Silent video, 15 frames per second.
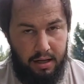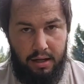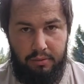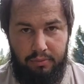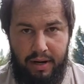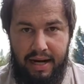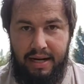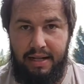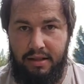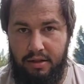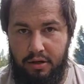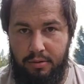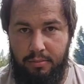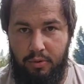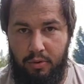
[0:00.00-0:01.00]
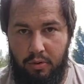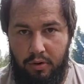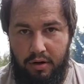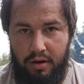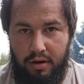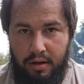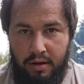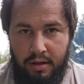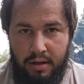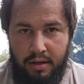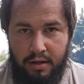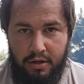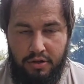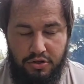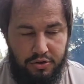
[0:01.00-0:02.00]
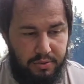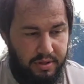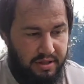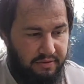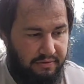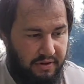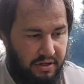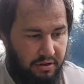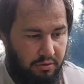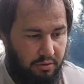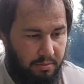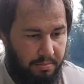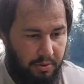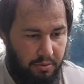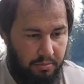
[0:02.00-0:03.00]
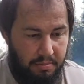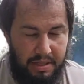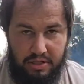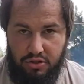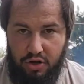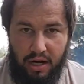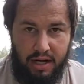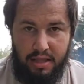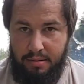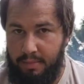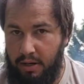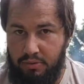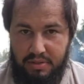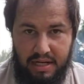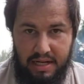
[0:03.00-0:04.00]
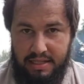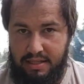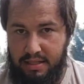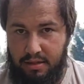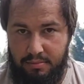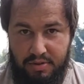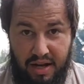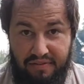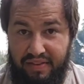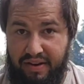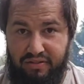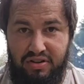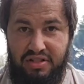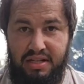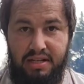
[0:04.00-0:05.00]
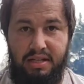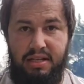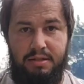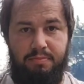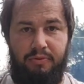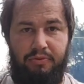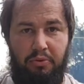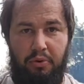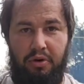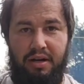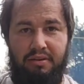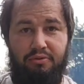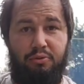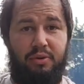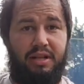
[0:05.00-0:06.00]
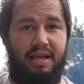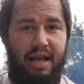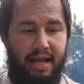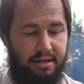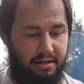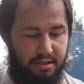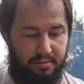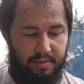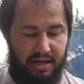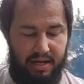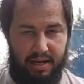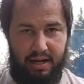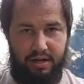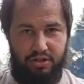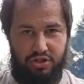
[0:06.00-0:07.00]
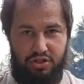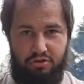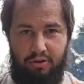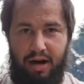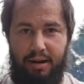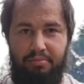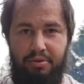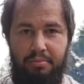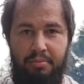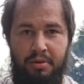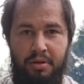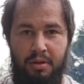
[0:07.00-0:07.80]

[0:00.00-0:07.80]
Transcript: rating them or doing a video about me trying them out, tasting them. I've never seen these before. Even when he handed it to me, I kind of just grabbed them,